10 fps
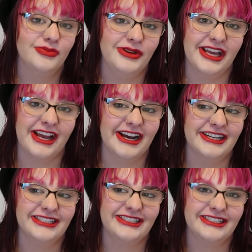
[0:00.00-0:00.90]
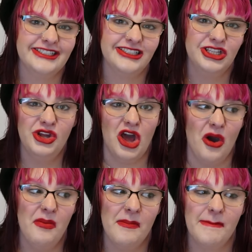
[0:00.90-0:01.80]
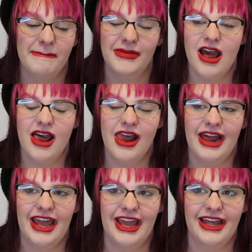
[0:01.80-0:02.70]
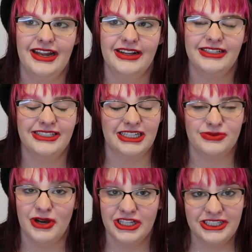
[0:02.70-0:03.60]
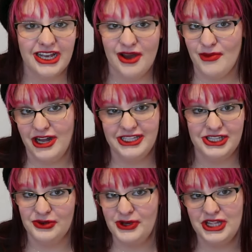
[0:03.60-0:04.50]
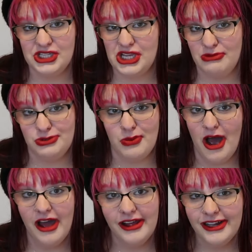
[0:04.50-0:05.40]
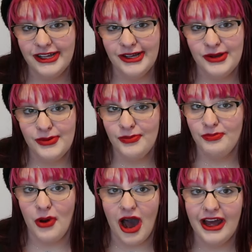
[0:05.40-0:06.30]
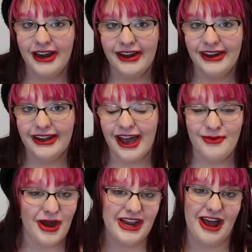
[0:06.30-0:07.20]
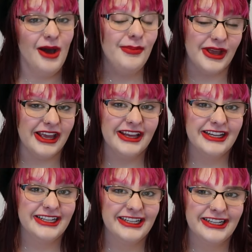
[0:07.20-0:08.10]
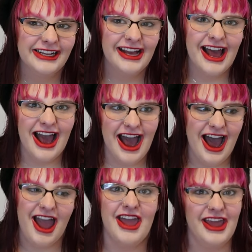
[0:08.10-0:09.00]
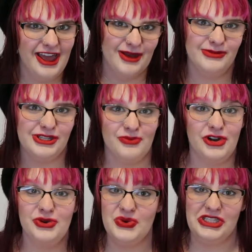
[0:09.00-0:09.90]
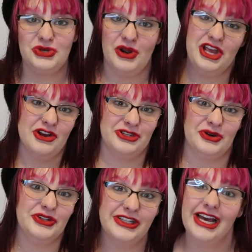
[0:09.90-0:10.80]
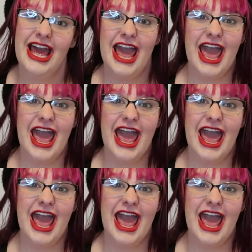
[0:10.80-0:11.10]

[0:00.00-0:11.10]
because, you know, in 6 months I might still be in the same spot, but I might not be. I am someone who is 20 years old,